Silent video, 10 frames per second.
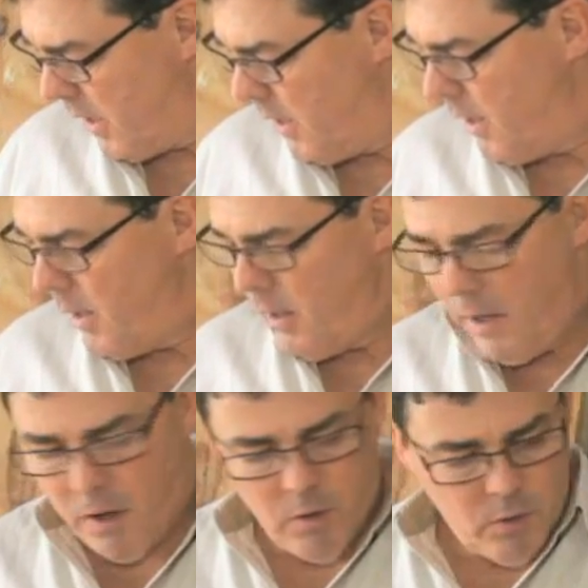on.
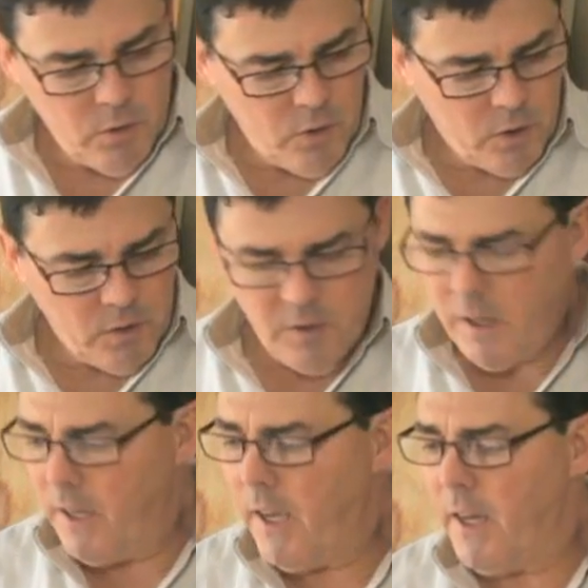Now, you can
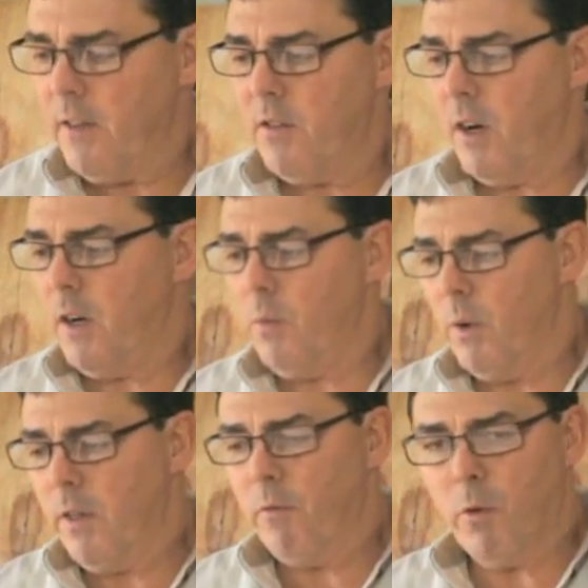see again, I
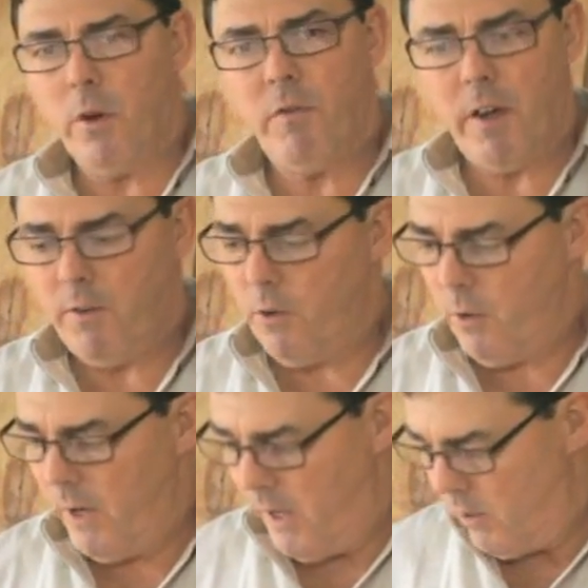started with a
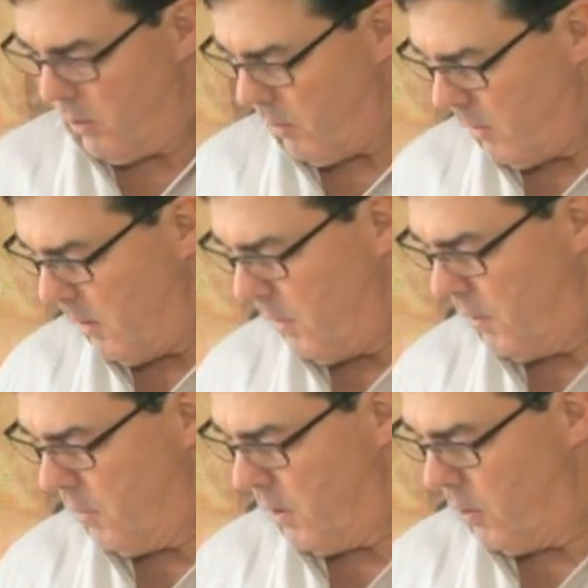45-degree angle
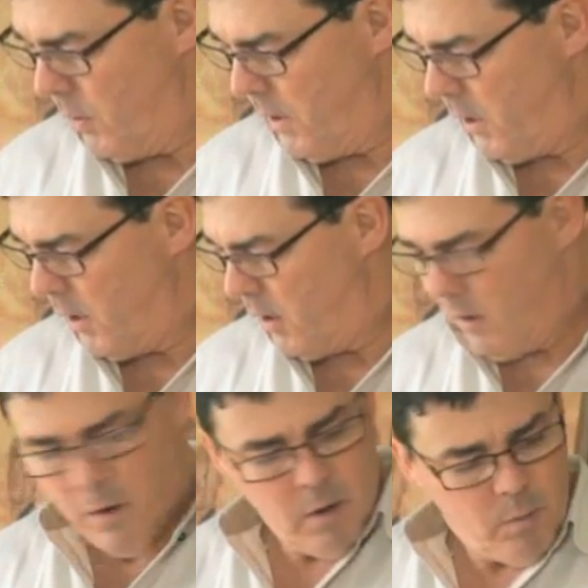that's going to go in
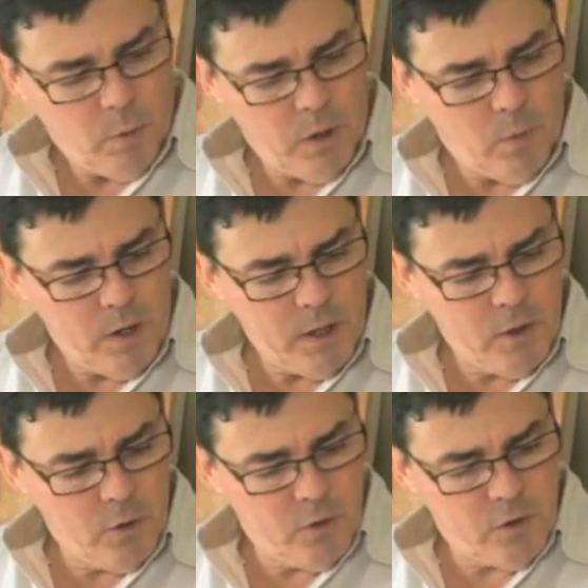here. But what I
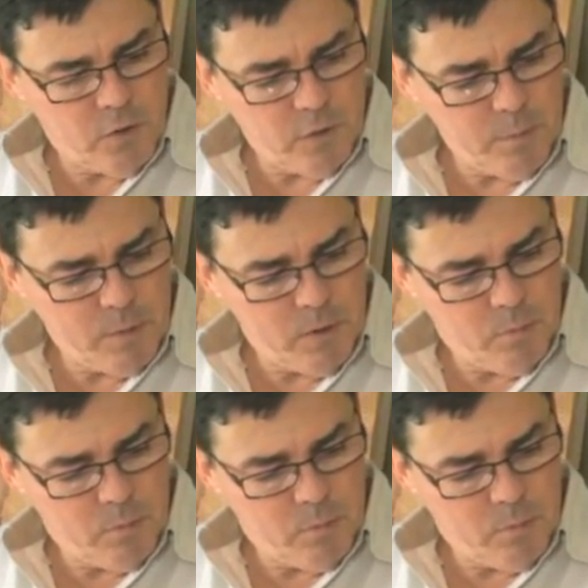want you to do is just flip